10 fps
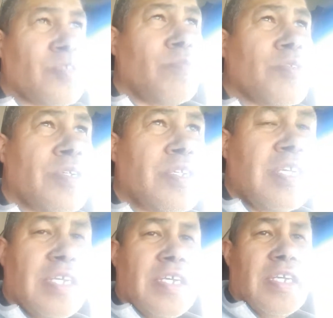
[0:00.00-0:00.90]
almost on
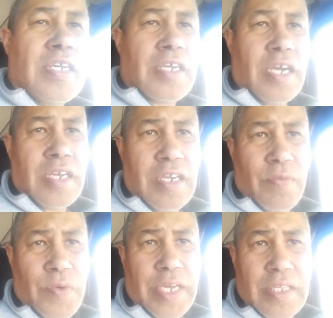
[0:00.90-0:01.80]
going in
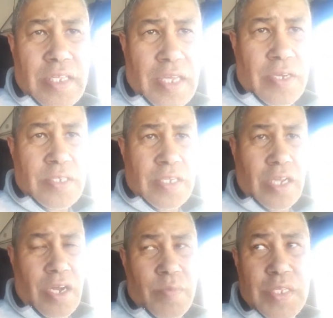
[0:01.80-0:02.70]
for 80,000
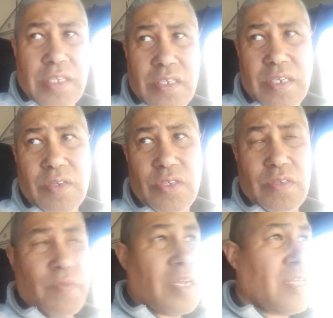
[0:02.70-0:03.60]
kilometers. So it's
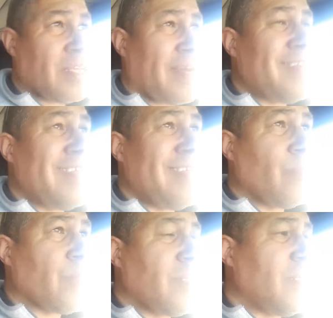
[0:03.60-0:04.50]
fairly run in
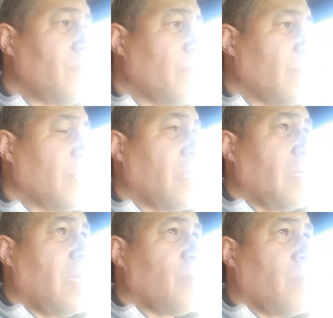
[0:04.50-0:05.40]
already.
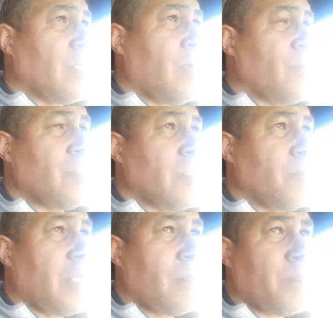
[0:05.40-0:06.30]
And obviously the
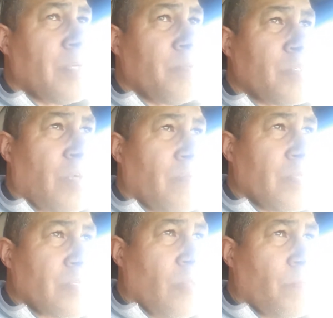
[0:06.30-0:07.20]
main purpose of
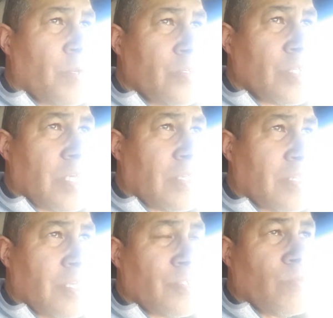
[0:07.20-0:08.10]
this whole project and
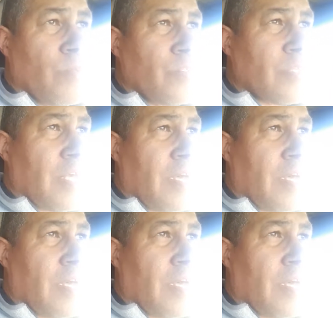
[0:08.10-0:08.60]
test was